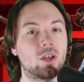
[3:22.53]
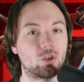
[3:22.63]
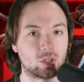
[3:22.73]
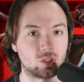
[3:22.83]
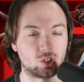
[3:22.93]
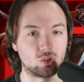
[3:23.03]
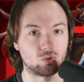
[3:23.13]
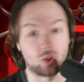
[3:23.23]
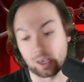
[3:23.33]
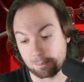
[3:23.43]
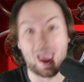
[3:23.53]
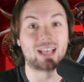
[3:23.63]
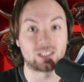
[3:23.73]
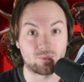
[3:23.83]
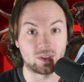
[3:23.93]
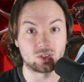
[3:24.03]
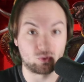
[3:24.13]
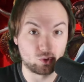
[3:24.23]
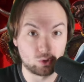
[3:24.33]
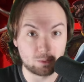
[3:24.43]
You can do like
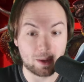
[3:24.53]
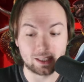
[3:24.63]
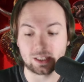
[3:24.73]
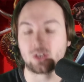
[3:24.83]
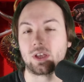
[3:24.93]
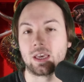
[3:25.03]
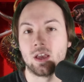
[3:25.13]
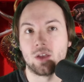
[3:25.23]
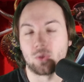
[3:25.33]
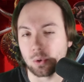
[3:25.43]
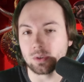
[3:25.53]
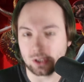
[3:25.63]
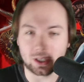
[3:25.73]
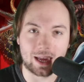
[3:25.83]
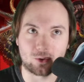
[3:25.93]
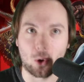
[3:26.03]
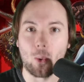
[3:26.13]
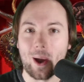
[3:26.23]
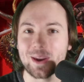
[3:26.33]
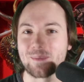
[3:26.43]
pacifist routes, basically. There was, again,
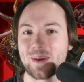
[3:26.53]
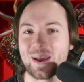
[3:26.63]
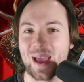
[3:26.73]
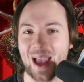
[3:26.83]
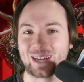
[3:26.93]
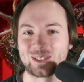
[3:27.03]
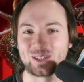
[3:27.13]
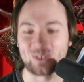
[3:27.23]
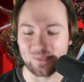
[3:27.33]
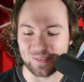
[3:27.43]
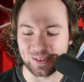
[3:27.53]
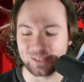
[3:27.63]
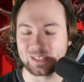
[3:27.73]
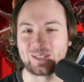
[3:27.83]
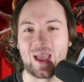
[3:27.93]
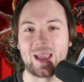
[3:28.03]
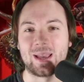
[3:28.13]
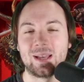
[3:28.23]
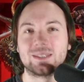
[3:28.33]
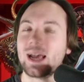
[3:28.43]
quite a bit actually revealed today,
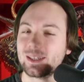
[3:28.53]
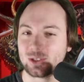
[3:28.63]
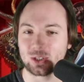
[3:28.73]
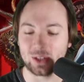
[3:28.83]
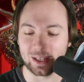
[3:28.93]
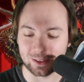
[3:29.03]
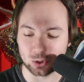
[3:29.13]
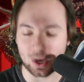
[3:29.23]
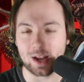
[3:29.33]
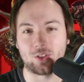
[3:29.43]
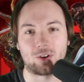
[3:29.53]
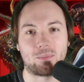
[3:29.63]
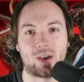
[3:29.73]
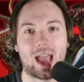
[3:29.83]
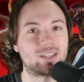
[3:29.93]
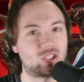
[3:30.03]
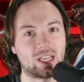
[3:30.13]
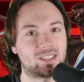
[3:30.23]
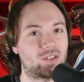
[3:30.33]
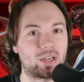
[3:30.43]
not necessarily in the trailer, but
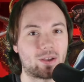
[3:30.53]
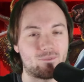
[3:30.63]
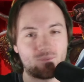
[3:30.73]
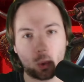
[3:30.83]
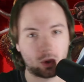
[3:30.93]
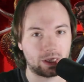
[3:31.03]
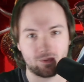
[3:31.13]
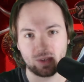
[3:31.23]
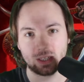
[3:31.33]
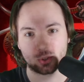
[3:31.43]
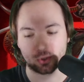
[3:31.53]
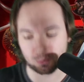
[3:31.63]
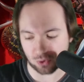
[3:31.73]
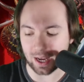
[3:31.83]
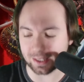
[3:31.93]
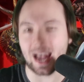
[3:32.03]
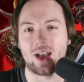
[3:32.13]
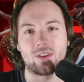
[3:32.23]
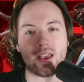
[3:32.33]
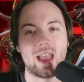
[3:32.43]
IGN did like a 40 features
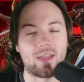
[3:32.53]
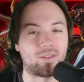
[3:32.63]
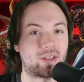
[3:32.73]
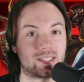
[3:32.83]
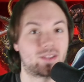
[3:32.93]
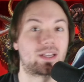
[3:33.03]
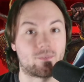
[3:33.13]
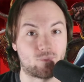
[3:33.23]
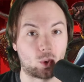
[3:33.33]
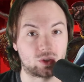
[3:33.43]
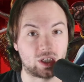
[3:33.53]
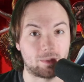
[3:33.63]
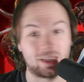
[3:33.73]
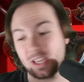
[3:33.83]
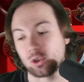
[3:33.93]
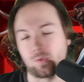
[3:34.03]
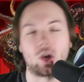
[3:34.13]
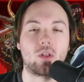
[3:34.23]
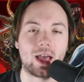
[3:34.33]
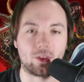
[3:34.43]
breakdown, and then they did like a 14 minute interview.
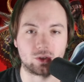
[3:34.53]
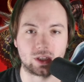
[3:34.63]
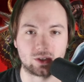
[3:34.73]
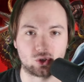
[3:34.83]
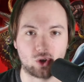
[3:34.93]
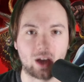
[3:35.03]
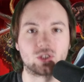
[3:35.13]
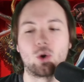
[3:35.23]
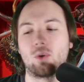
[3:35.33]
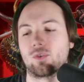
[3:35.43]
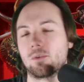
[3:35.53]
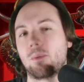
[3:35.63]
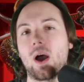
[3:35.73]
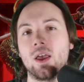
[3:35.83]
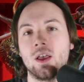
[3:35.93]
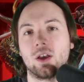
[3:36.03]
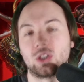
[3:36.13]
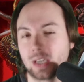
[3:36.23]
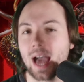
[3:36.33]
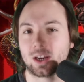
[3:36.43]
A lot of those things cross over, but
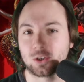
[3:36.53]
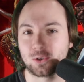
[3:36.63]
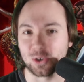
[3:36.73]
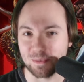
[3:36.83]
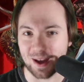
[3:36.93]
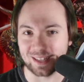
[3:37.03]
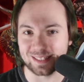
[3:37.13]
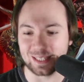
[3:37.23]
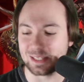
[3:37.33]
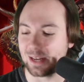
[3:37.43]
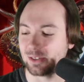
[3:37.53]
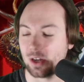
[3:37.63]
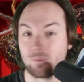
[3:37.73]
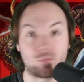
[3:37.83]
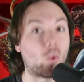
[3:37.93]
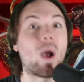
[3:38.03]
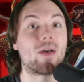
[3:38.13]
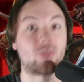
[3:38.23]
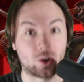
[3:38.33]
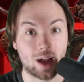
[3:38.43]
you got a good amount of details of the
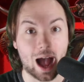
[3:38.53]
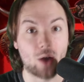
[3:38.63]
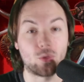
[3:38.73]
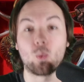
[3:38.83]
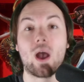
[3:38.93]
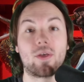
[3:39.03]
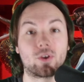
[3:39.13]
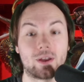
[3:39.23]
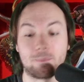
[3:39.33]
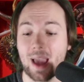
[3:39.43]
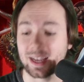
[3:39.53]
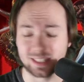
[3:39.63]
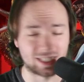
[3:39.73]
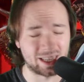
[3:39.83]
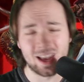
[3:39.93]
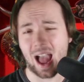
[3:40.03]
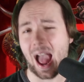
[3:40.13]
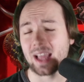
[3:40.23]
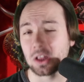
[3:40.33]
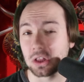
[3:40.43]
weather, how the weather impacts impacts things.
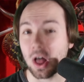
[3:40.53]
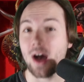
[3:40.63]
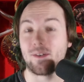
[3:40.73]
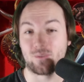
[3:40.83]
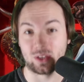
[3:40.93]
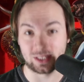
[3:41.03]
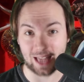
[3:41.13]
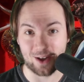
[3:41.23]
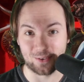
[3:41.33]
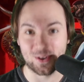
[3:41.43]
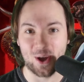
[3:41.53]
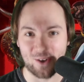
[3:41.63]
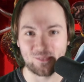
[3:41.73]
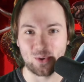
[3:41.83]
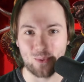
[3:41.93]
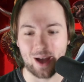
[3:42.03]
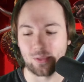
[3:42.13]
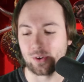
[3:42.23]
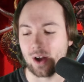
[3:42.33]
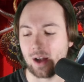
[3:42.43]
I love the sound of the
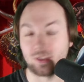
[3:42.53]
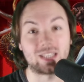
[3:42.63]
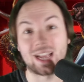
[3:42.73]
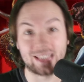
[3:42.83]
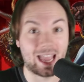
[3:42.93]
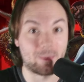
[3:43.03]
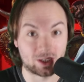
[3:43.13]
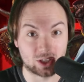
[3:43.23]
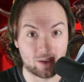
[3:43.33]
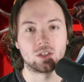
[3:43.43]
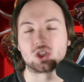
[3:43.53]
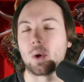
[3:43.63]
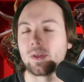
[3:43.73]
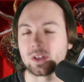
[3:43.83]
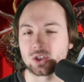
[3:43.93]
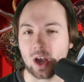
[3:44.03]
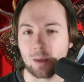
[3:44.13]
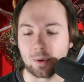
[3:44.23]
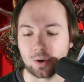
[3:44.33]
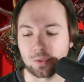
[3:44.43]
weather, uh, the dynamics of it. So in the
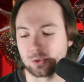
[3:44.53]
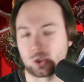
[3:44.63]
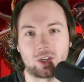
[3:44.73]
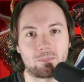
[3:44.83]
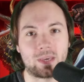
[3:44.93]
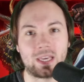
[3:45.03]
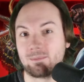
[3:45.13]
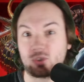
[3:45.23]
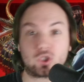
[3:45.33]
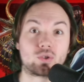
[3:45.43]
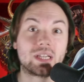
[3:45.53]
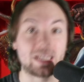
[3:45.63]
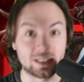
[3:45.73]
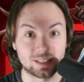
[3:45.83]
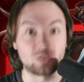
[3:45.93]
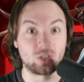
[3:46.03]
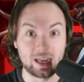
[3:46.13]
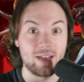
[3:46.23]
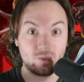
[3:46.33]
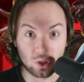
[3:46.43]
summer, there's going to be trees and they're
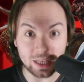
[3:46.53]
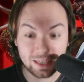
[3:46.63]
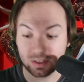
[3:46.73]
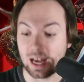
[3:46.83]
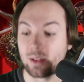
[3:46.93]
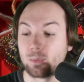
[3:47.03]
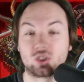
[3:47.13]
going to have leaves on them.